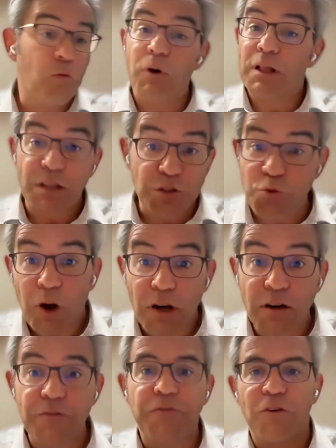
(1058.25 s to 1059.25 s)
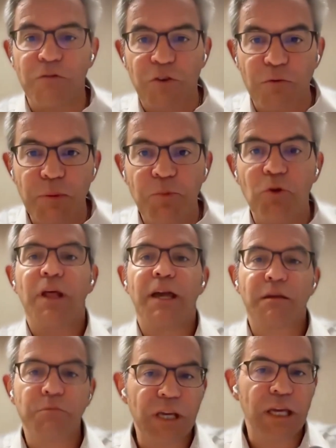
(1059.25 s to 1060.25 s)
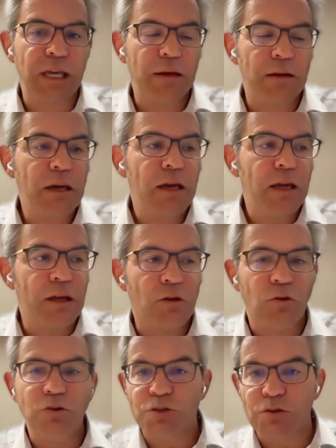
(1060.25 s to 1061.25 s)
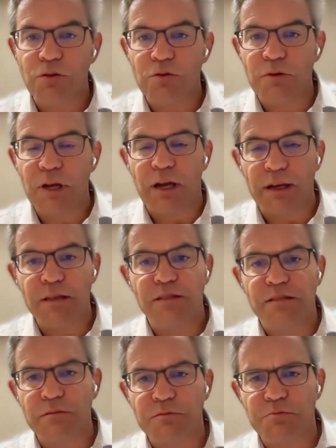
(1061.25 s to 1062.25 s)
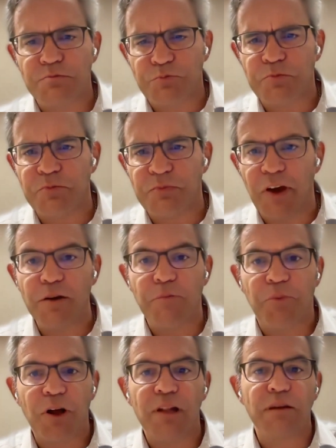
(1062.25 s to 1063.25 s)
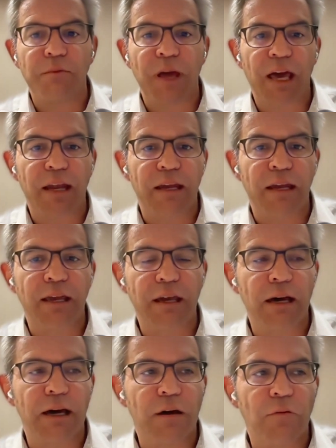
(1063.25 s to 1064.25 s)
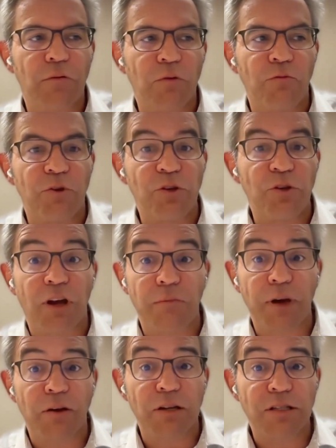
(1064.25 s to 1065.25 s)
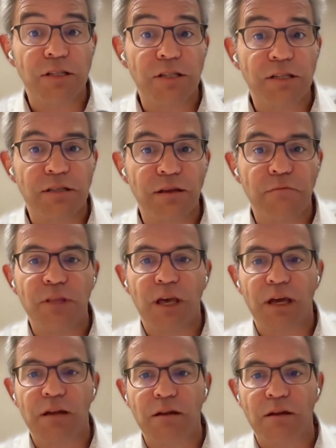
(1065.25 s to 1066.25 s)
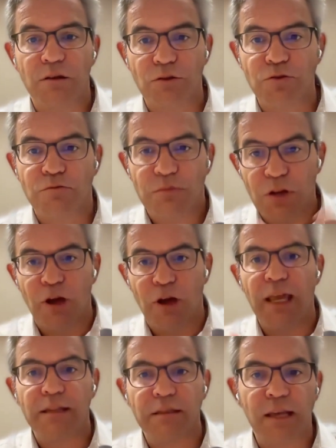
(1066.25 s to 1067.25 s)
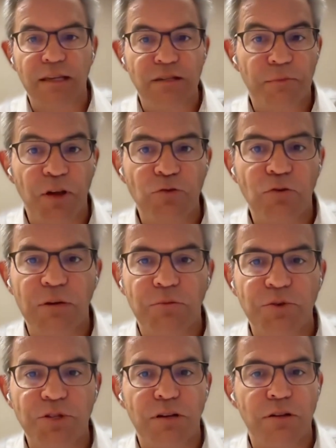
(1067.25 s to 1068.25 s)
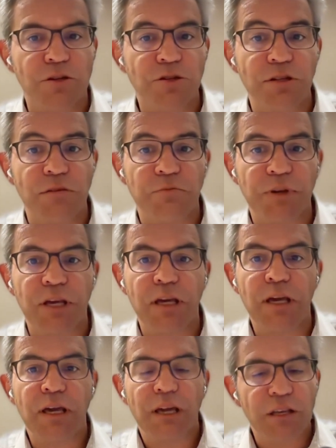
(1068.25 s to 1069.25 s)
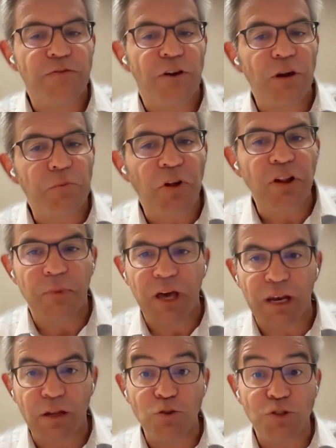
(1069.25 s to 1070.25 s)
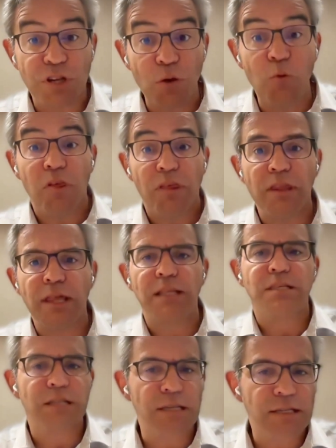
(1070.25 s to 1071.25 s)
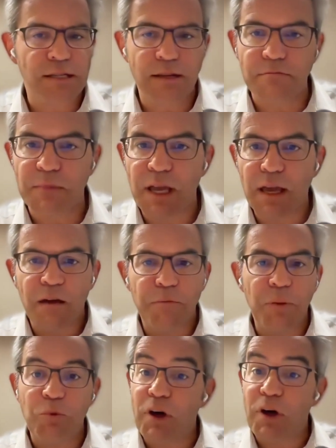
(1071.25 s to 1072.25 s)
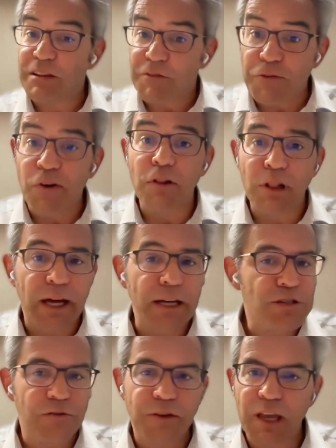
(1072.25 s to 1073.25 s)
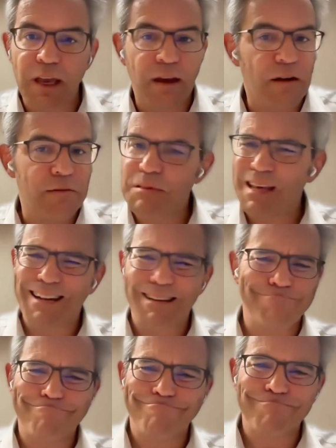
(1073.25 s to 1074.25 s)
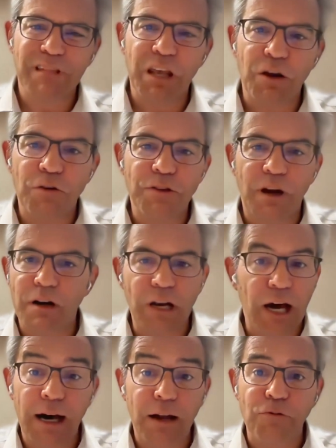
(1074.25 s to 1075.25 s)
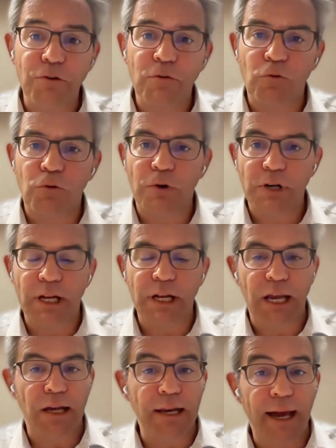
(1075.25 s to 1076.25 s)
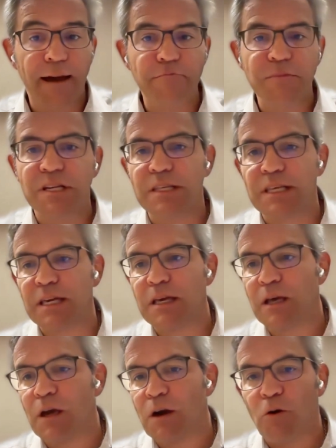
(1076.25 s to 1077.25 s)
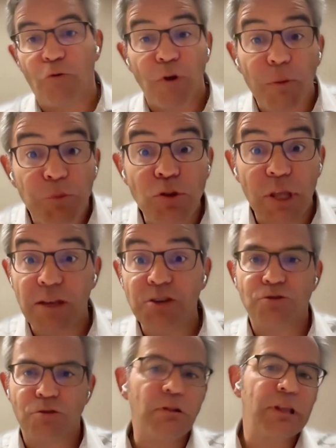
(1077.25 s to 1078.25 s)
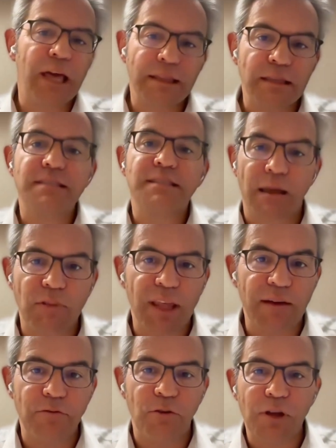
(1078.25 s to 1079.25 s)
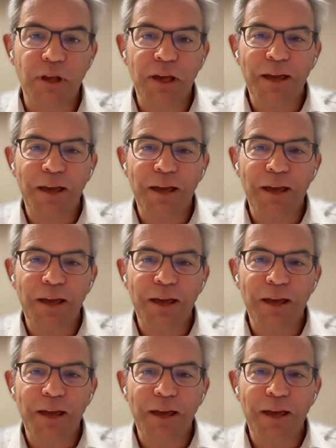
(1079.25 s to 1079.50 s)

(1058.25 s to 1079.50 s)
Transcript: While it's wonderful for people like me, it also is very problematic when we talk about a system that, again, takes about 20% of the GDP. It's very problematic to see within that system people at the front lines of care that are not rewarded economically or reputationally at the same level.